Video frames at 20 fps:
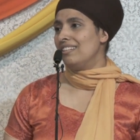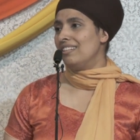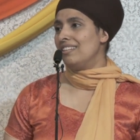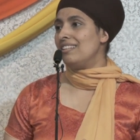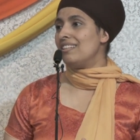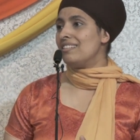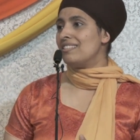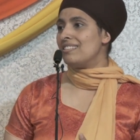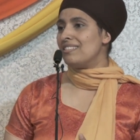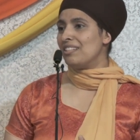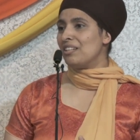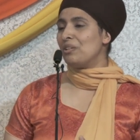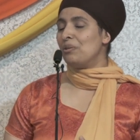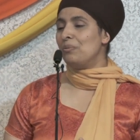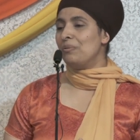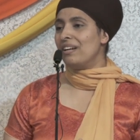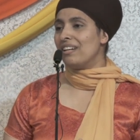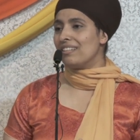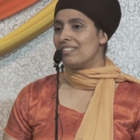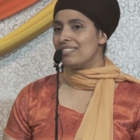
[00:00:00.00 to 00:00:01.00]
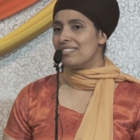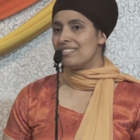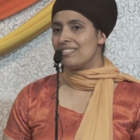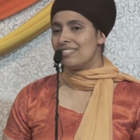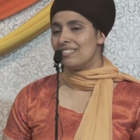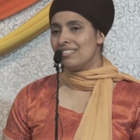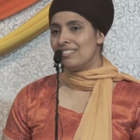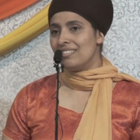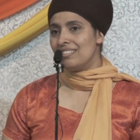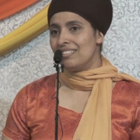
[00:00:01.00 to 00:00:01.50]
that a Sikh wears,
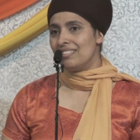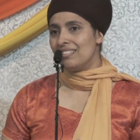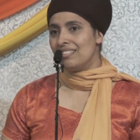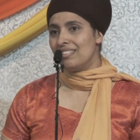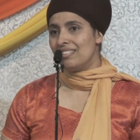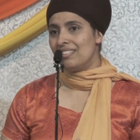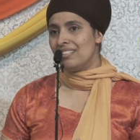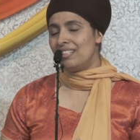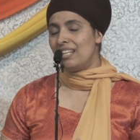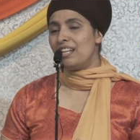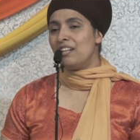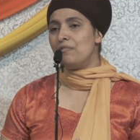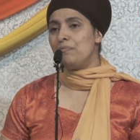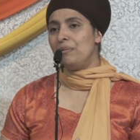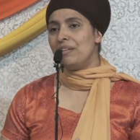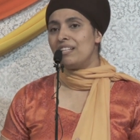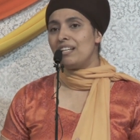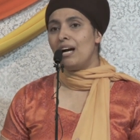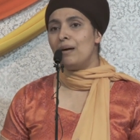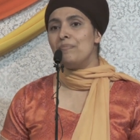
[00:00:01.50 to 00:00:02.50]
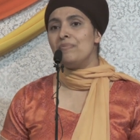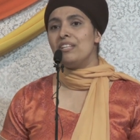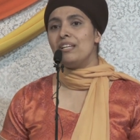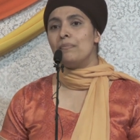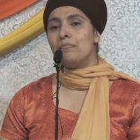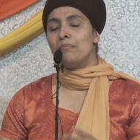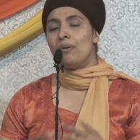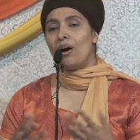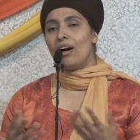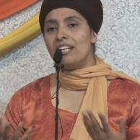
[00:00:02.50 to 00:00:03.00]
that have become the
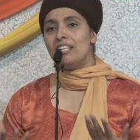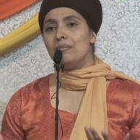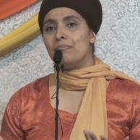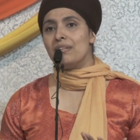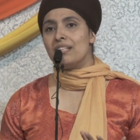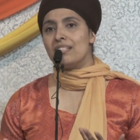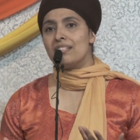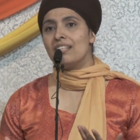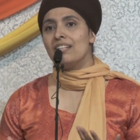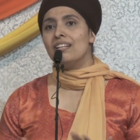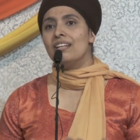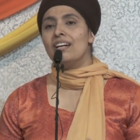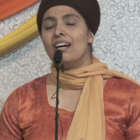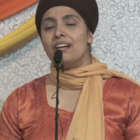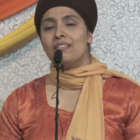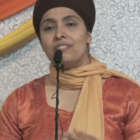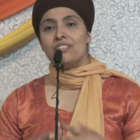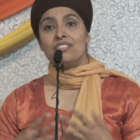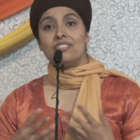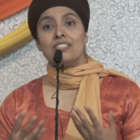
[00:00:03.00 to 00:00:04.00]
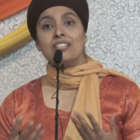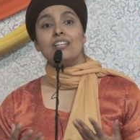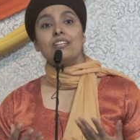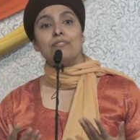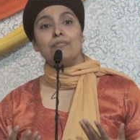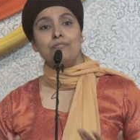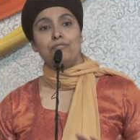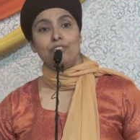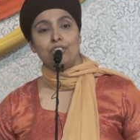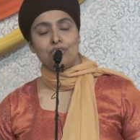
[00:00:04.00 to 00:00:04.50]
embodiment of a Sikh
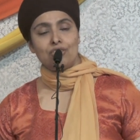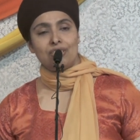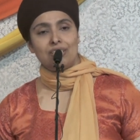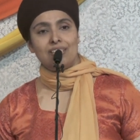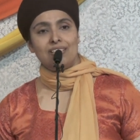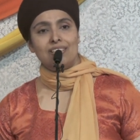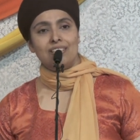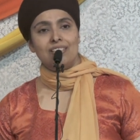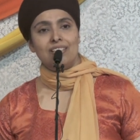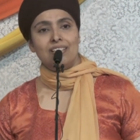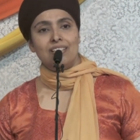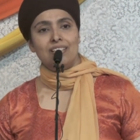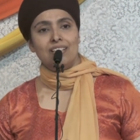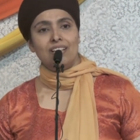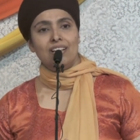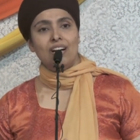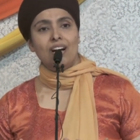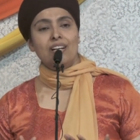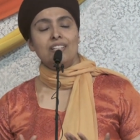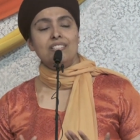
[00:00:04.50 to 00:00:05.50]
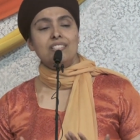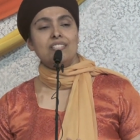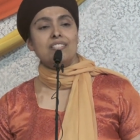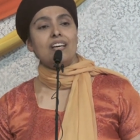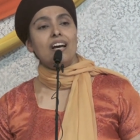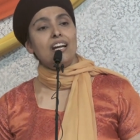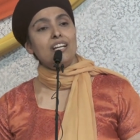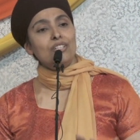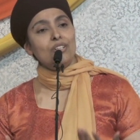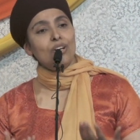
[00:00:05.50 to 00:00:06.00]
vision are
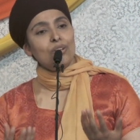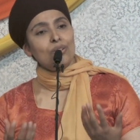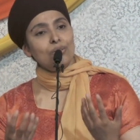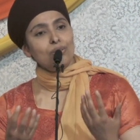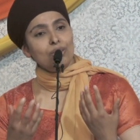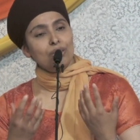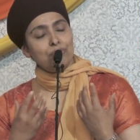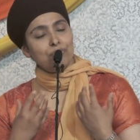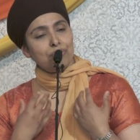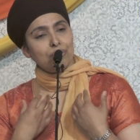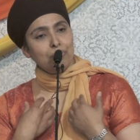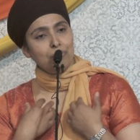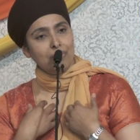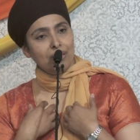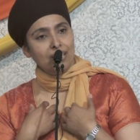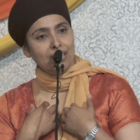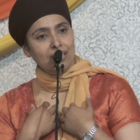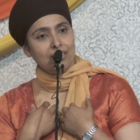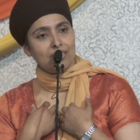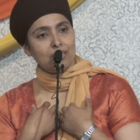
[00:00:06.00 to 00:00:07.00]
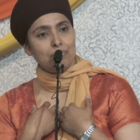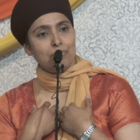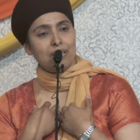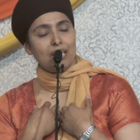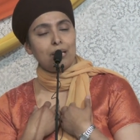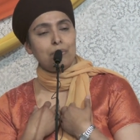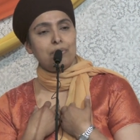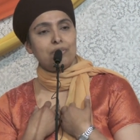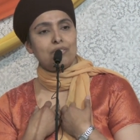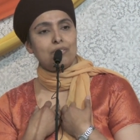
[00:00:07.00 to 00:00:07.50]
designed not only for me to be
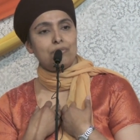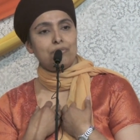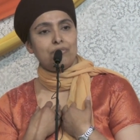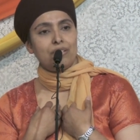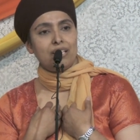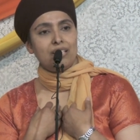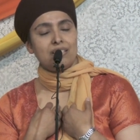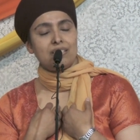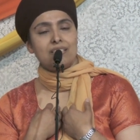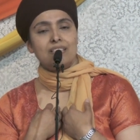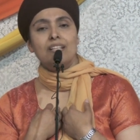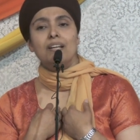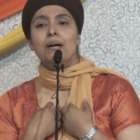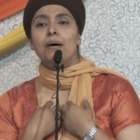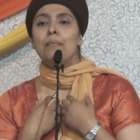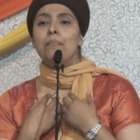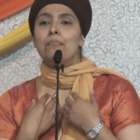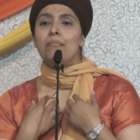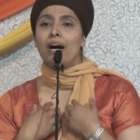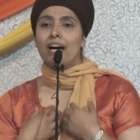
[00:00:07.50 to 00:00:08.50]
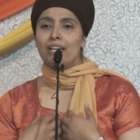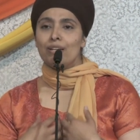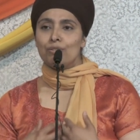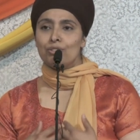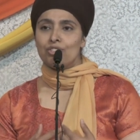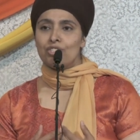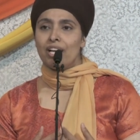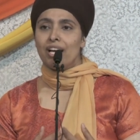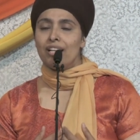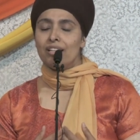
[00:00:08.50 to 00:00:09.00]
able to face my
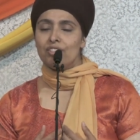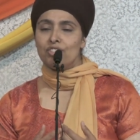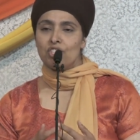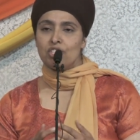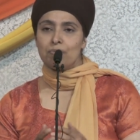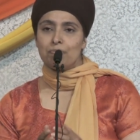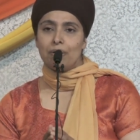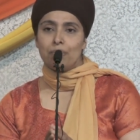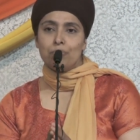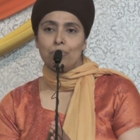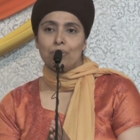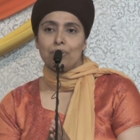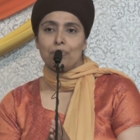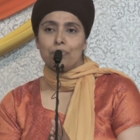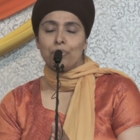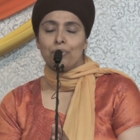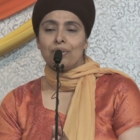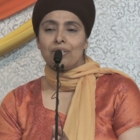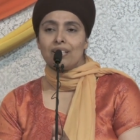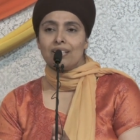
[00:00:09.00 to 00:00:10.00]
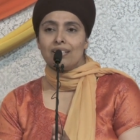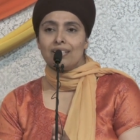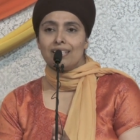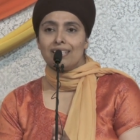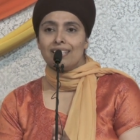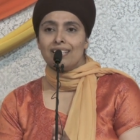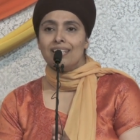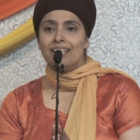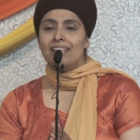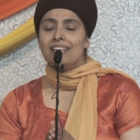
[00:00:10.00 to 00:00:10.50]
own challenges, but more
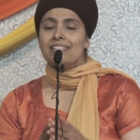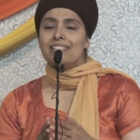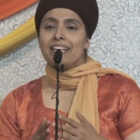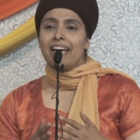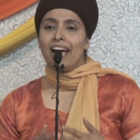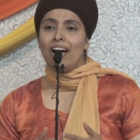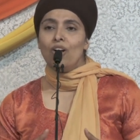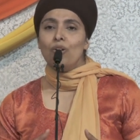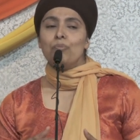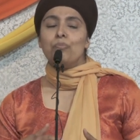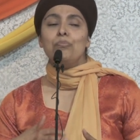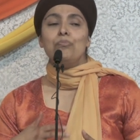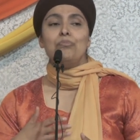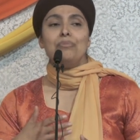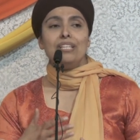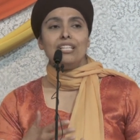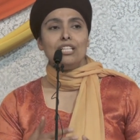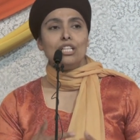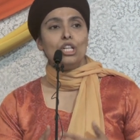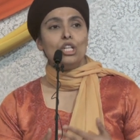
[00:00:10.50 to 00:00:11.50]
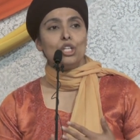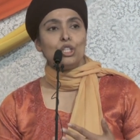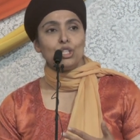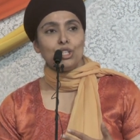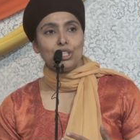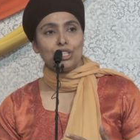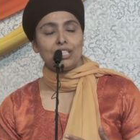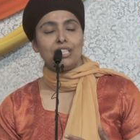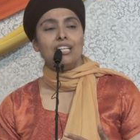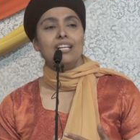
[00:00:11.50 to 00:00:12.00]
importantly, to help me
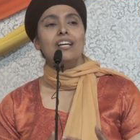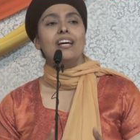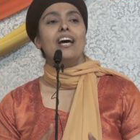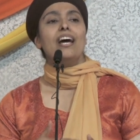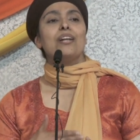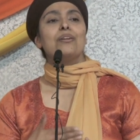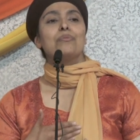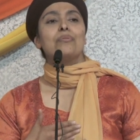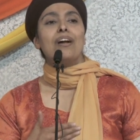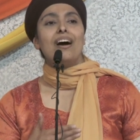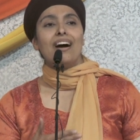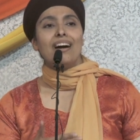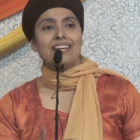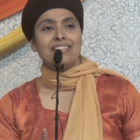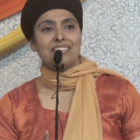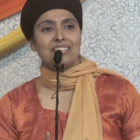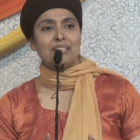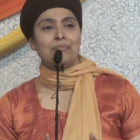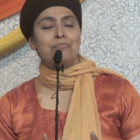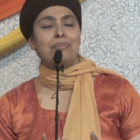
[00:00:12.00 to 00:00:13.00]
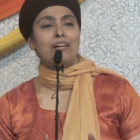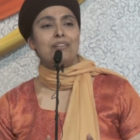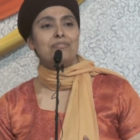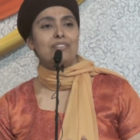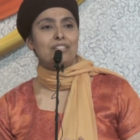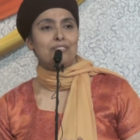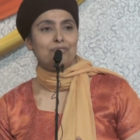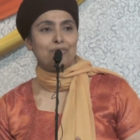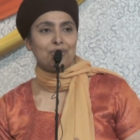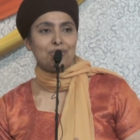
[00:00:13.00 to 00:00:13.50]
learn and rise above
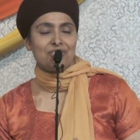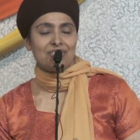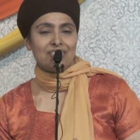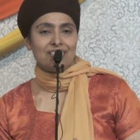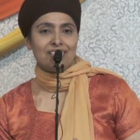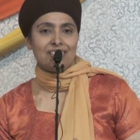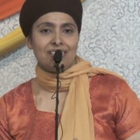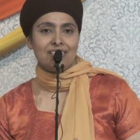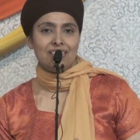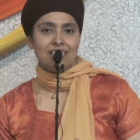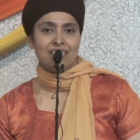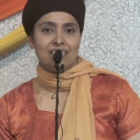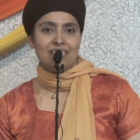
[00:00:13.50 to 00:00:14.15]
adversity.